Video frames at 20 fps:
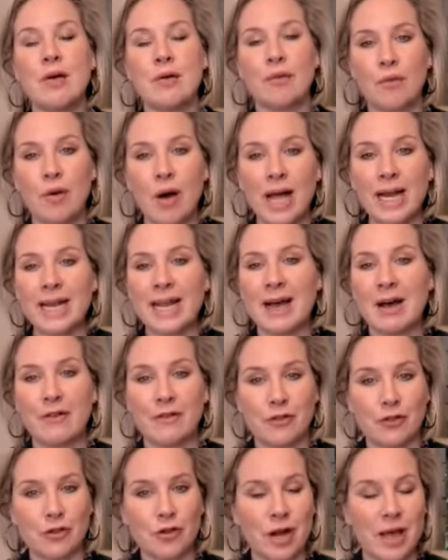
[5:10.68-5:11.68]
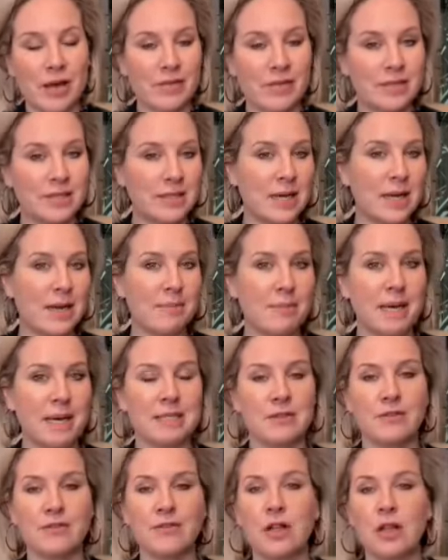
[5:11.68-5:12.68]
Right now, if you don't have a database
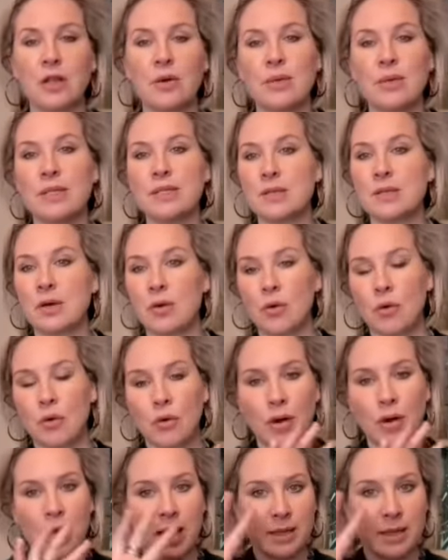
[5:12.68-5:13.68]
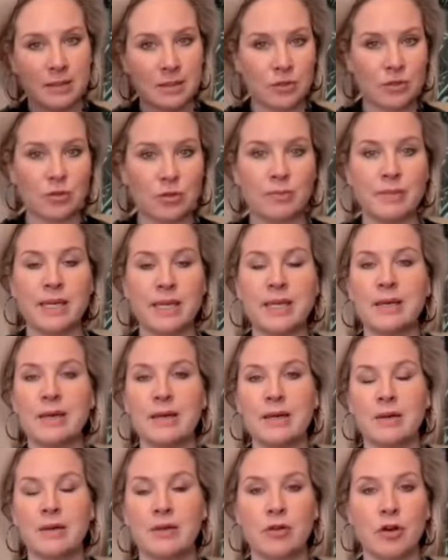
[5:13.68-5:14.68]
of followers or a social
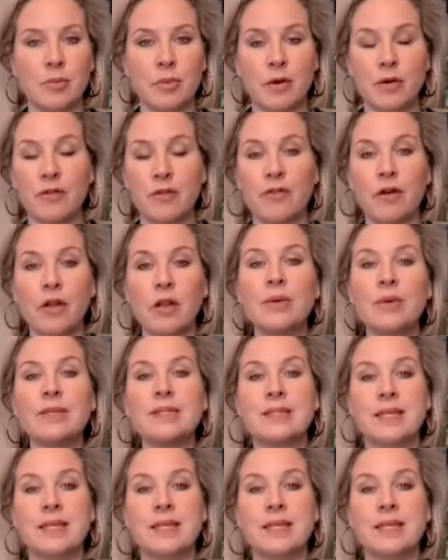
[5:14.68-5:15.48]
media group of followers,